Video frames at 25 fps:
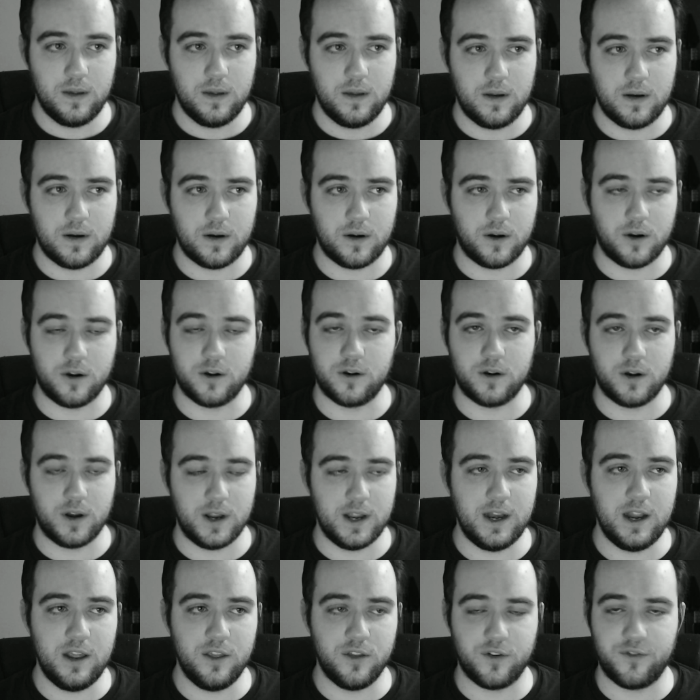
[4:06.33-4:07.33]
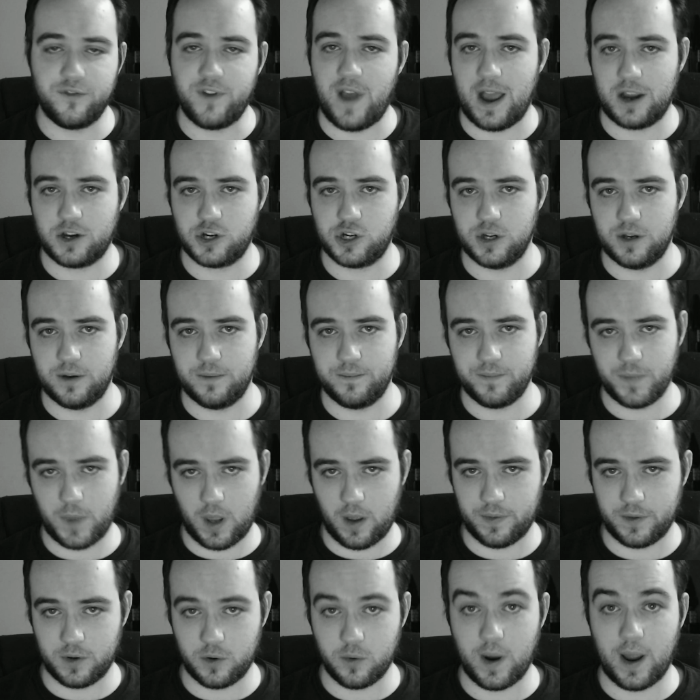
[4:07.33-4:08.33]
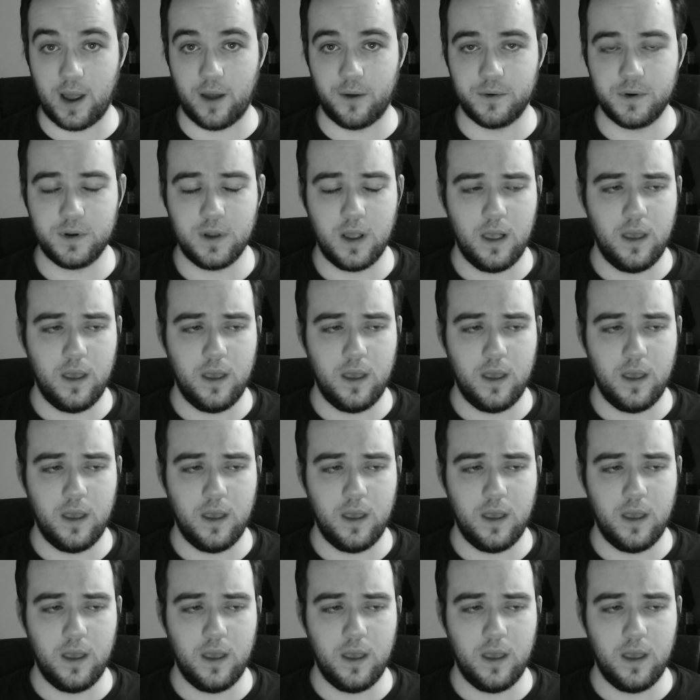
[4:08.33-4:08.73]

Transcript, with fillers: or, or in either faction on the ground